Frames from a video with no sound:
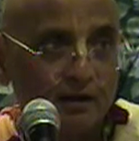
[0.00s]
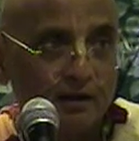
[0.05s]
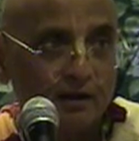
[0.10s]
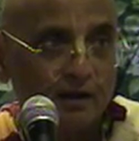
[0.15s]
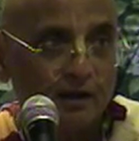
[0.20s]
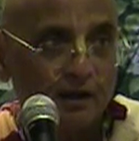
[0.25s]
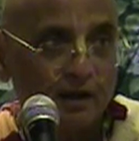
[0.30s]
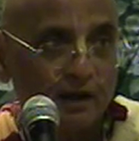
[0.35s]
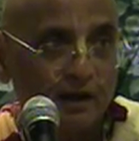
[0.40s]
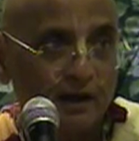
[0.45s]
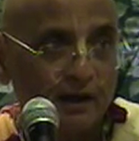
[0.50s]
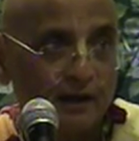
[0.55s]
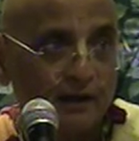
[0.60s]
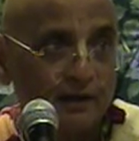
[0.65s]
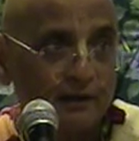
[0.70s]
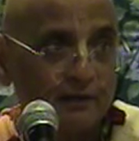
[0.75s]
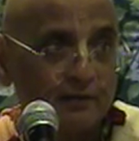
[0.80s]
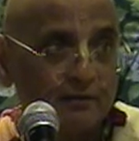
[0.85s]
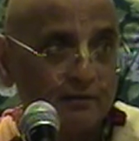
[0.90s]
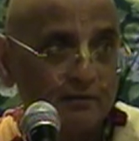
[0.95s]
find
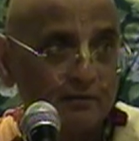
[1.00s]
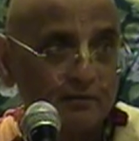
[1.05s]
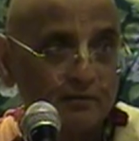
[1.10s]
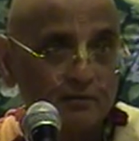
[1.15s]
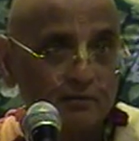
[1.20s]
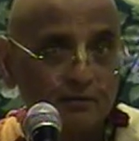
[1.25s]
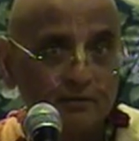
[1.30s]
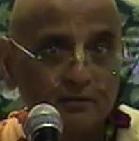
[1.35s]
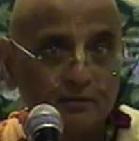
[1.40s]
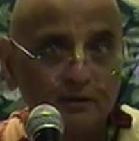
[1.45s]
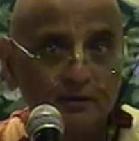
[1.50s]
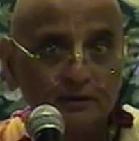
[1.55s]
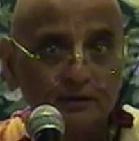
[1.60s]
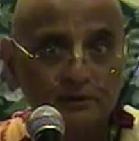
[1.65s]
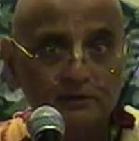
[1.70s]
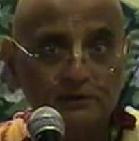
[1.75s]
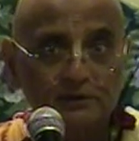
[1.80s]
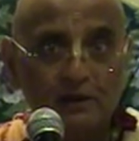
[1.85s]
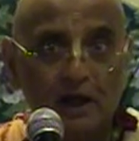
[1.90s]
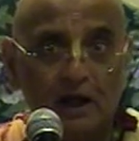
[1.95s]
out what is the real
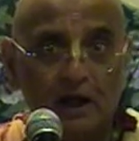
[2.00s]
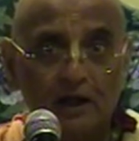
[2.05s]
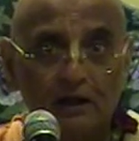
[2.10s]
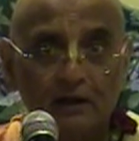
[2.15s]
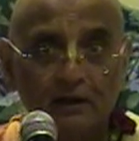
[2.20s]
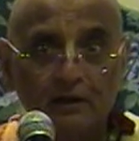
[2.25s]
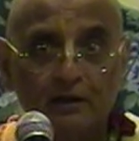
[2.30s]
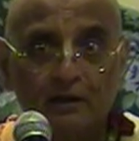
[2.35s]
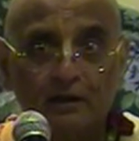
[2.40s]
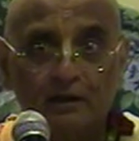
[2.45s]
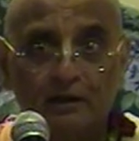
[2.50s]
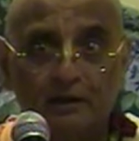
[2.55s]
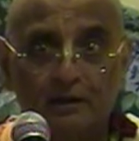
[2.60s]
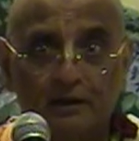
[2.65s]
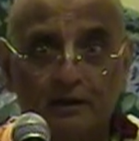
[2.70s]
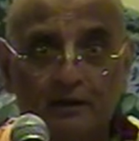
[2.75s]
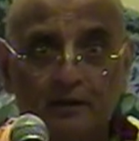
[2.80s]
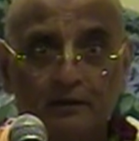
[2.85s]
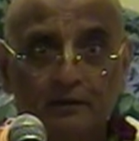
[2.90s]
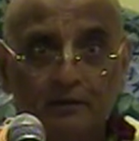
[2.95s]
goal of life.
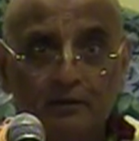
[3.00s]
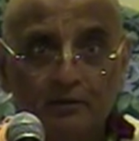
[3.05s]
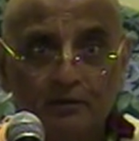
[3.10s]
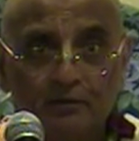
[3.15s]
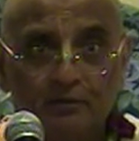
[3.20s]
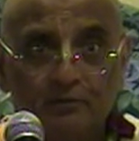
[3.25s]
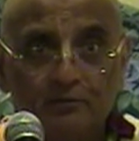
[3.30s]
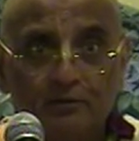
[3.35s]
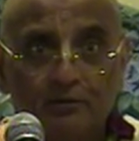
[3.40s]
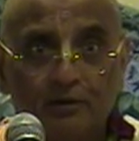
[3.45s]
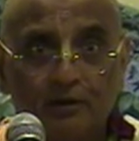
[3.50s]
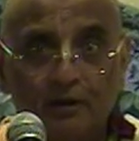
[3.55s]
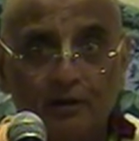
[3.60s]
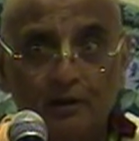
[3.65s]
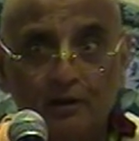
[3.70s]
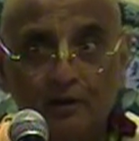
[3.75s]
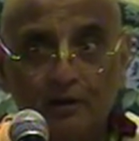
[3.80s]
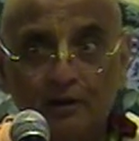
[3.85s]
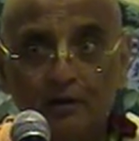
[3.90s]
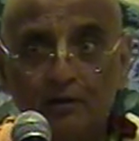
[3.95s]
So
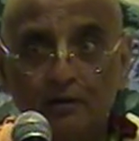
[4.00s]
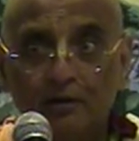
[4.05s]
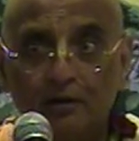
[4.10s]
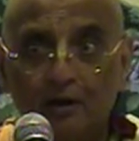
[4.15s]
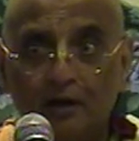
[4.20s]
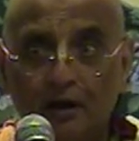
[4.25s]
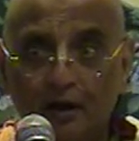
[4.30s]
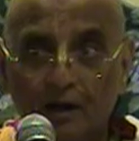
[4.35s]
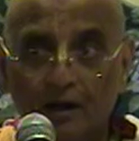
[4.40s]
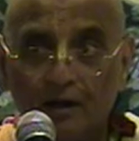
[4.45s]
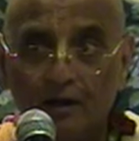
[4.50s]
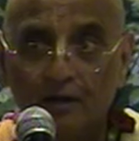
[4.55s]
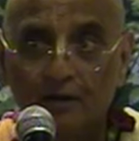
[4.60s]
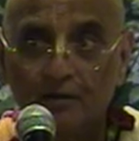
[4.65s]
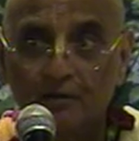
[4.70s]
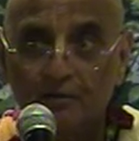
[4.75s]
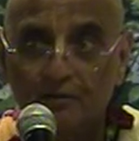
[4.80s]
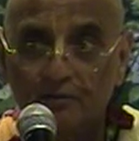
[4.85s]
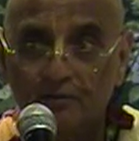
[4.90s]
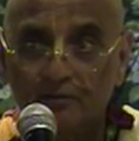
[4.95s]
then this is
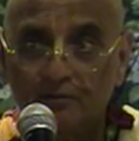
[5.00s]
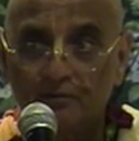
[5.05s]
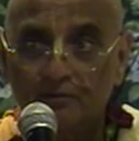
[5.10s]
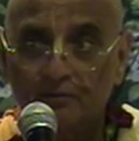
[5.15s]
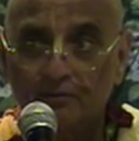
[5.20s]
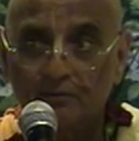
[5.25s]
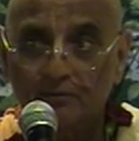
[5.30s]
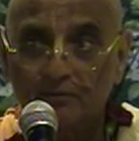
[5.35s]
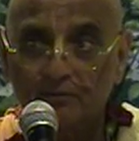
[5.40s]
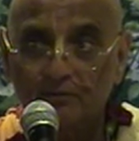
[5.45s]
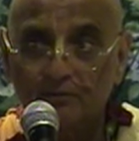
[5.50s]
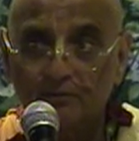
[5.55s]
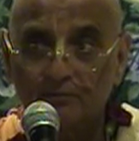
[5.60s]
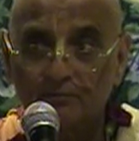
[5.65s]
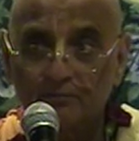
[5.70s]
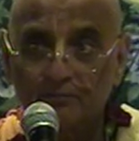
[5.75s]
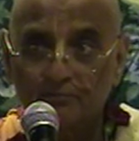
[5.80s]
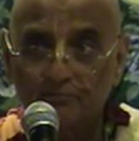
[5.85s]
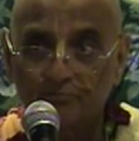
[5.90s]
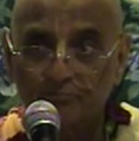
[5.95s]
leading from
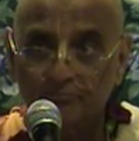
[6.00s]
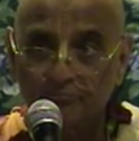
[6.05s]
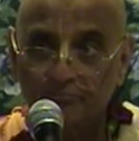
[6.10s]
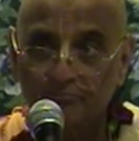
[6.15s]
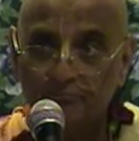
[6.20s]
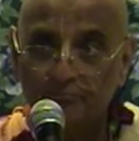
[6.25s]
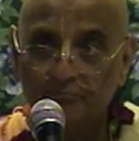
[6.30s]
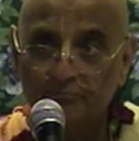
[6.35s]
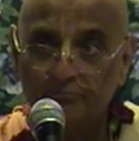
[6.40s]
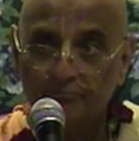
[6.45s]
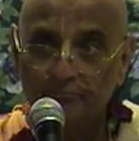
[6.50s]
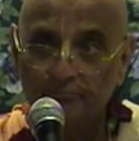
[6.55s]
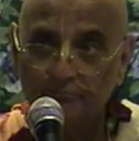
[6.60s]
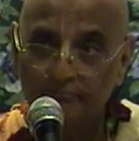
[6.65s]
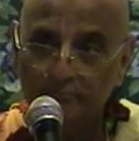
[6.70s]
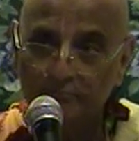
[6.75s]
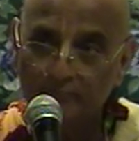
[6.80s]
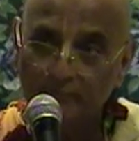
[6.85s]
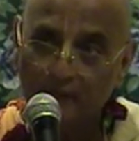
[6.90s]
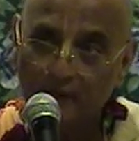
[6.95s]
Karma Kanda
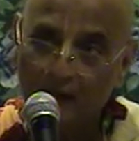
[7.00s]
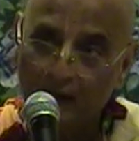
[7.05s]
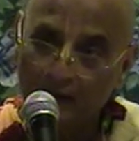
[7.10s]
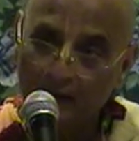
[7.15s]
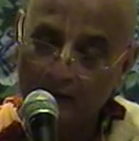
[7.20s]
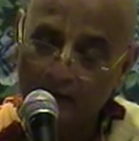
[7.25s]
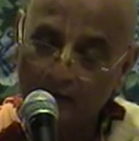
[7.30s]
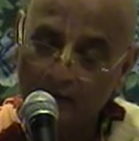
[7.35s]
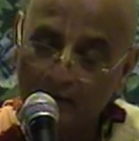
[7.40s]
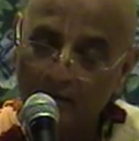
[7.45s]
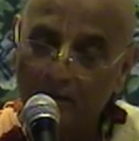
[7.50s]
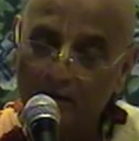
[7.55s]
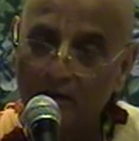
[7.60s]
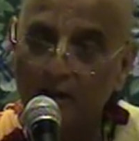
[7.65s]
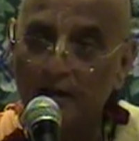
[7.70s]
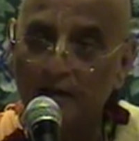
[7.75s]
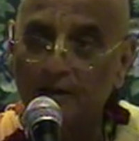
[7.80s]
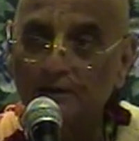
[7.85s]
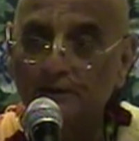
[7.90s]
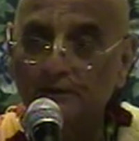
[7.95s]
to
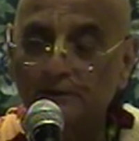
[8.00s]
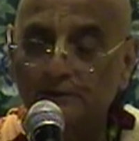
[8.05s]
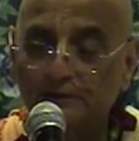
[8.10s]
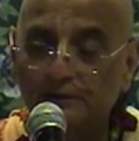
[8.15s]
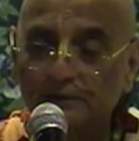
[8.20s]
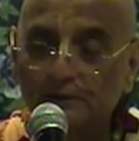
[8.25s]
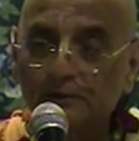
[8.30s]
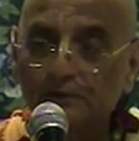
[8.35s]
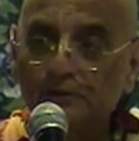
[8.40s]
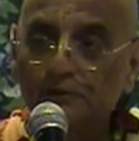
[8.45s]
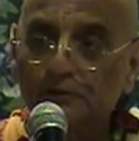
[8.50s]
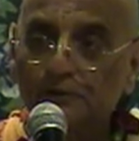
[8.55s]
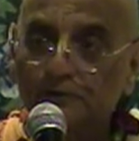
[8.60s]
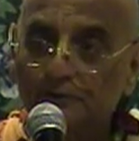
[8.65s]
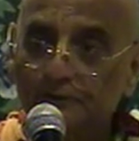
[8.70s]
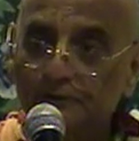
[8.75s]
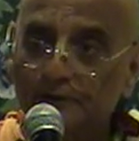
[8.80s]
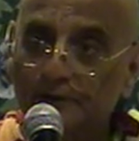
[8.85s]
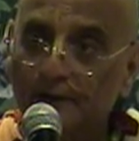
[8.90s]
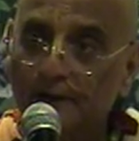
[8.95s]
Jnana Kanda.